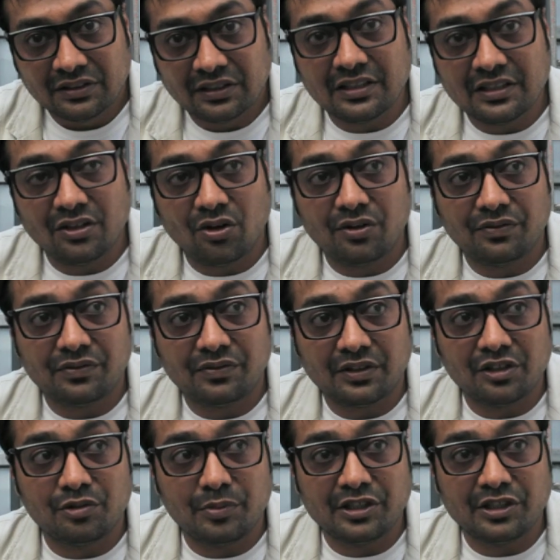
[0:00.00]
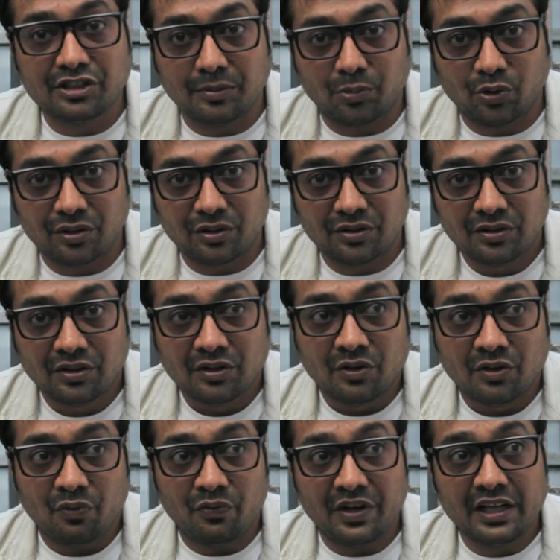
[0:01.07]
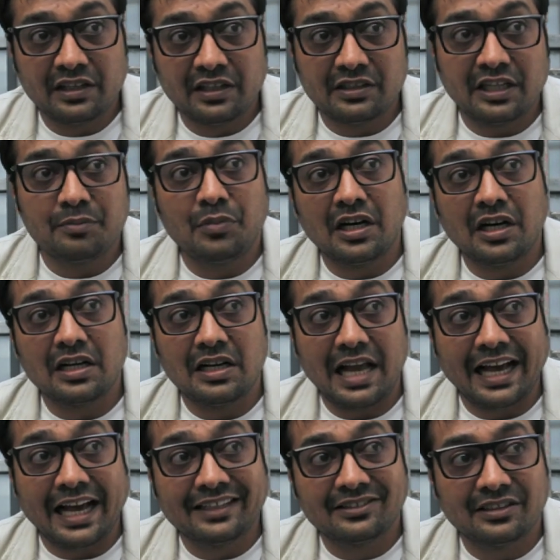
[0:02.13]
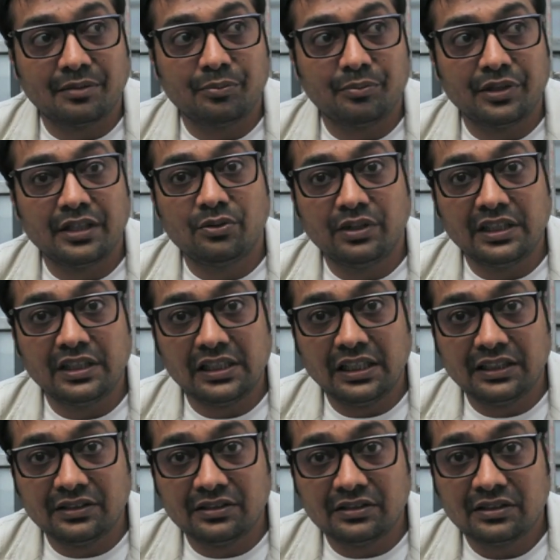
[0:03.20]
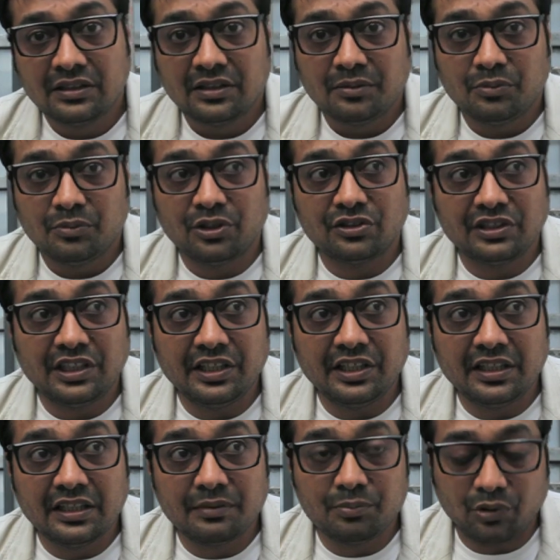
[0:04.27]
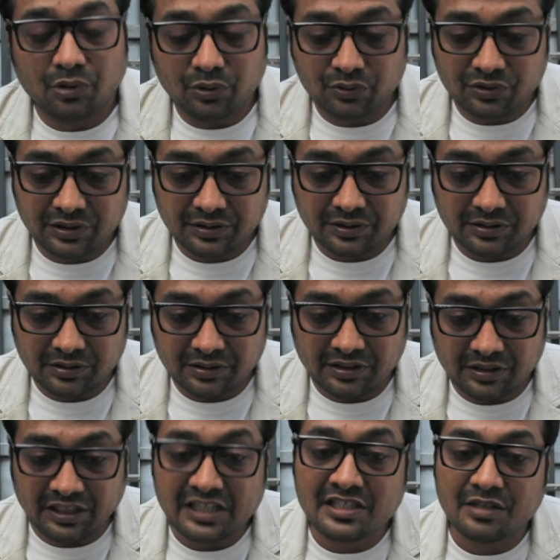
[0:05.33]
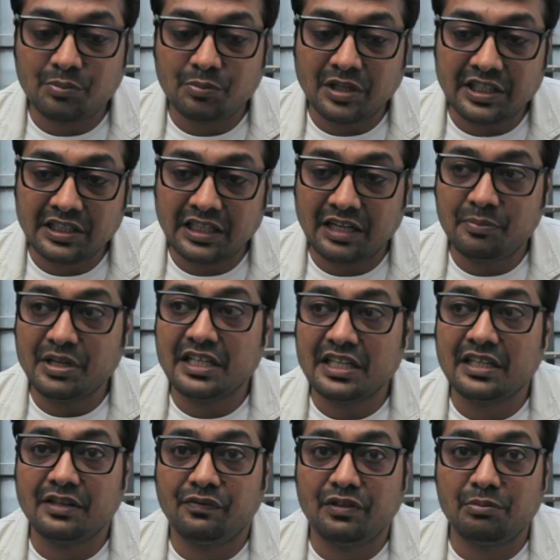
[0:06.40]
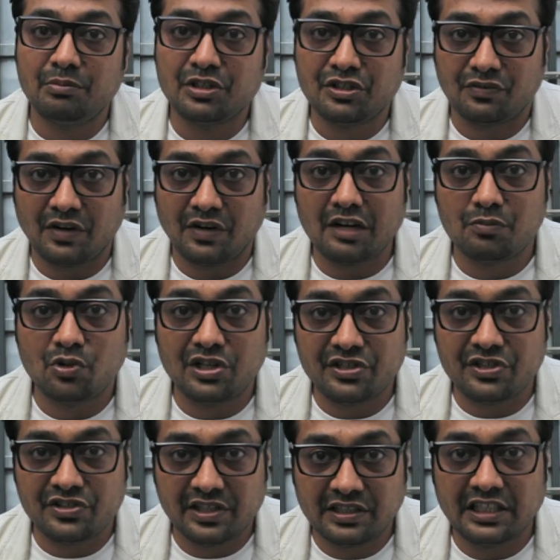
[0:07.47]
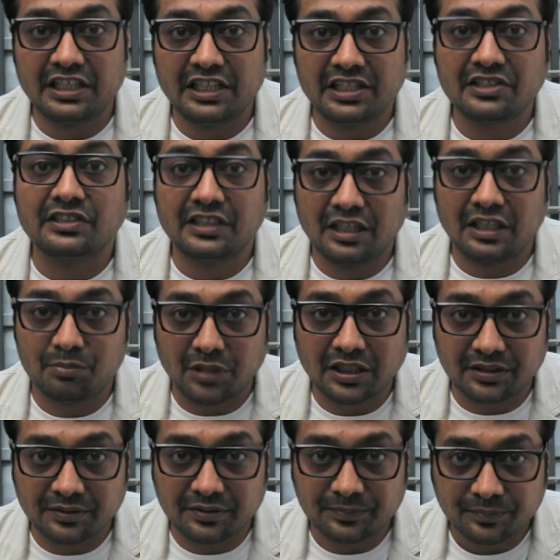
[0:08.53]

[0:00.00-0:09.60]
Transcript: There's a lot of government support. Where Denmark lacks compared to India is, because in India, producer raising money and making a film is far more easier than it is in Denmark.